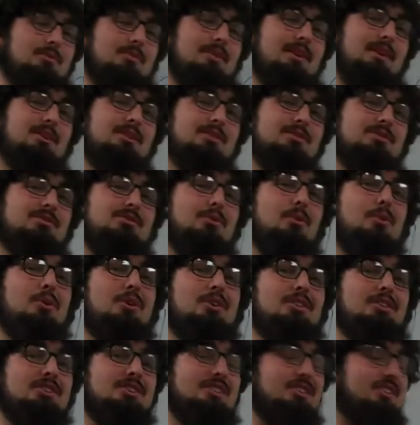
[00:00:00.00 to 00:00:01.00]
There is
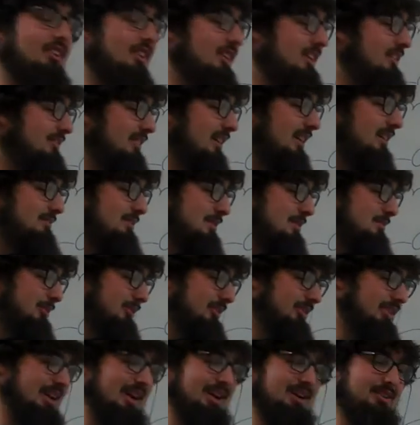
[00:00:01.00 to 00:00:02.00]
435
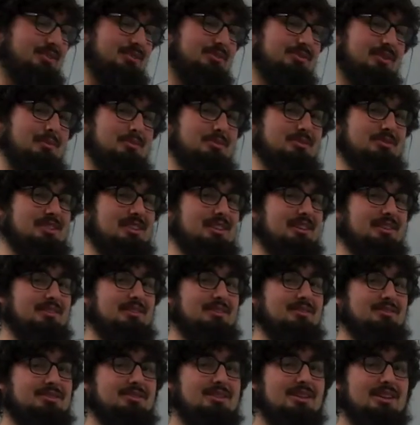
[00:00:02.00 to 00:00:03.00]
people in the House of
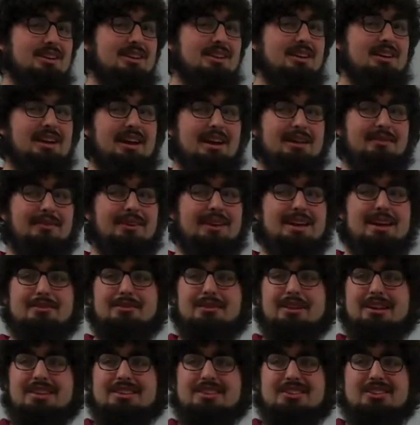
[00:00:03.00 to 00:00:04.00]
Representatives, and we have
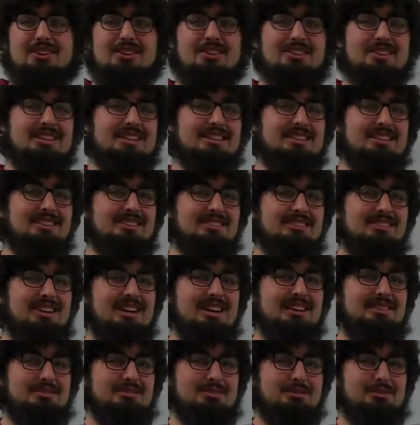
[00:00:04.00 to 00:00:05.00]
like 30 in this
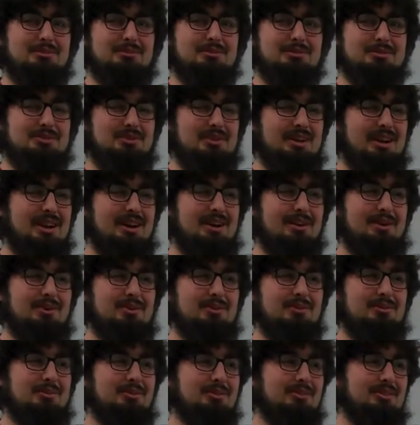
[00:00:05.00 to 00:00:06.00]
classroom. So
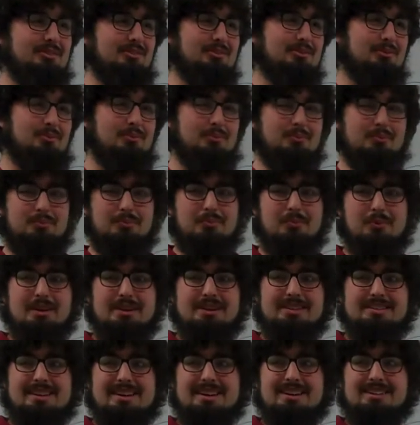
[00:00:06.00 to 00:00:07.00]

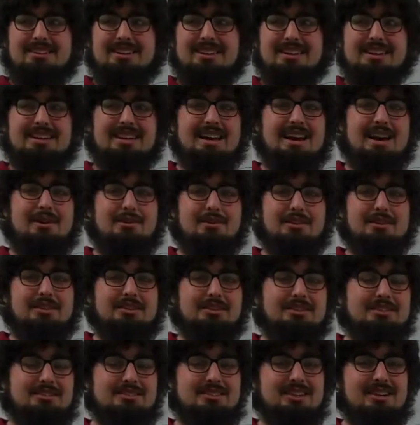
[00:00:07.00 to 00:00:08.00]
we take like an hour
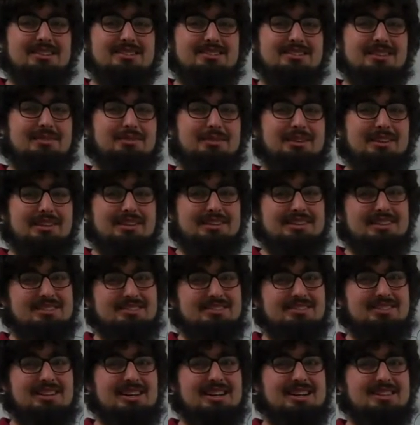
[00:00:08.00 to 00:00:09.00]
to discuss something in this
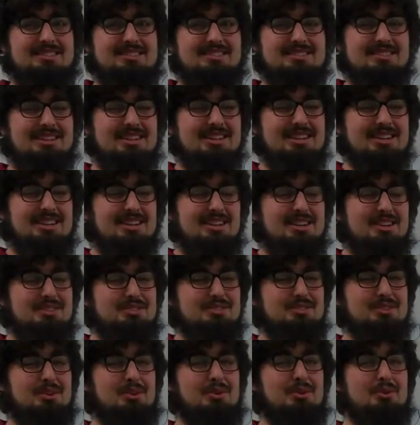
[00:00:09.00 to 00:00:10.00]
class.
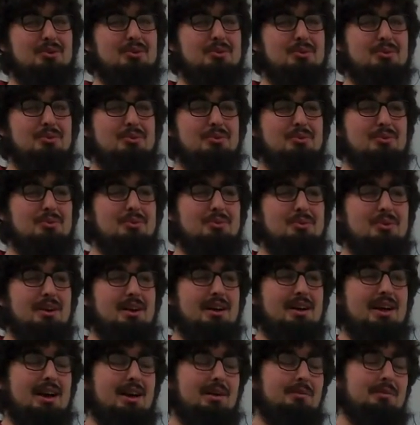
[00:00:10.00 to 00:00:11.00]
So
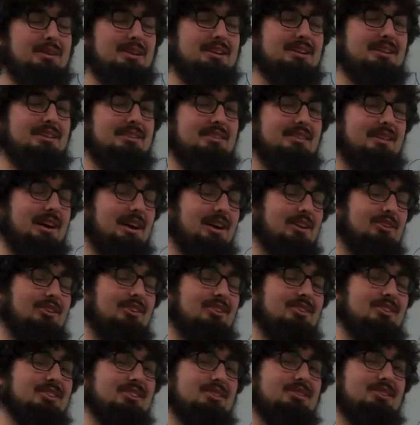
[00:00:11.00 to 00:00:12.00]
how
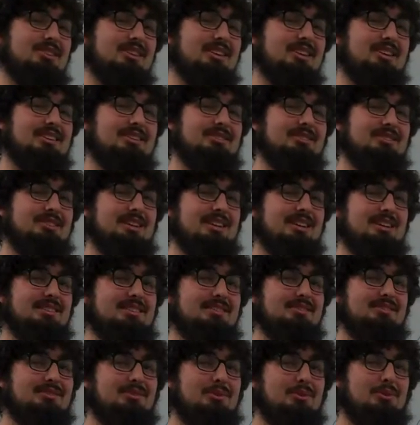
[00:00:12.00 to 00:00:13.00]
long do you think it'll take
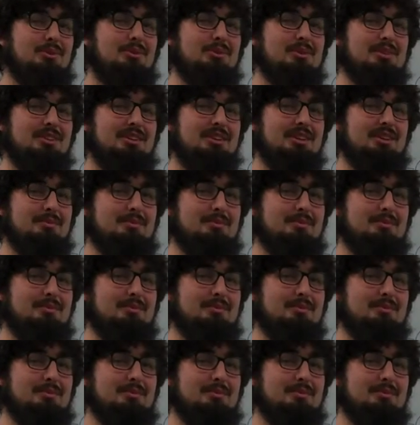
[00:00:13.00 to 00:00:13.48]
for the